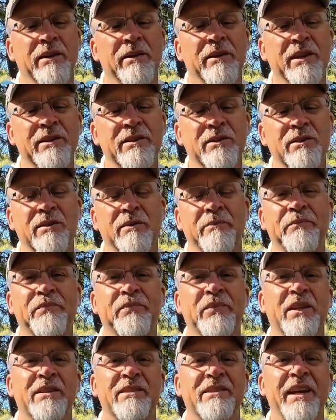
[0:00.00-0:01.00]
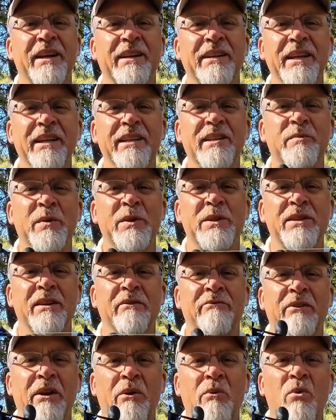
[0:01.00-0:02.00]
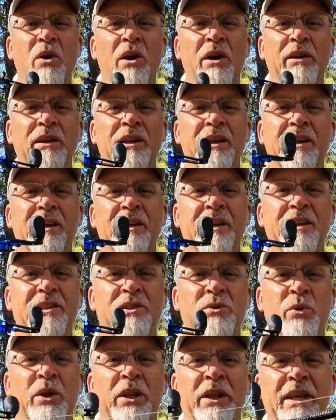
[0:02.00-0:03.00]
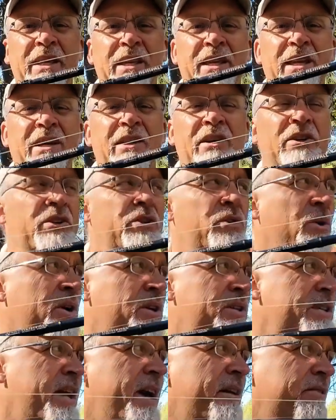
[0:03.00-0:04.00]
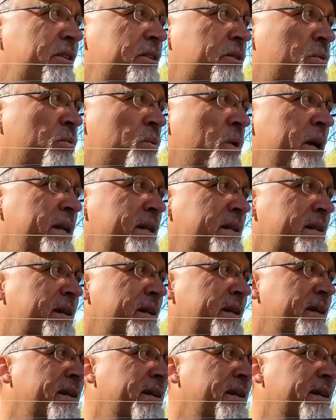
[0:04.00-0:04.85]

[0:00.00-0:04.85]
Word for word: this technique specific one is really geared towards having the right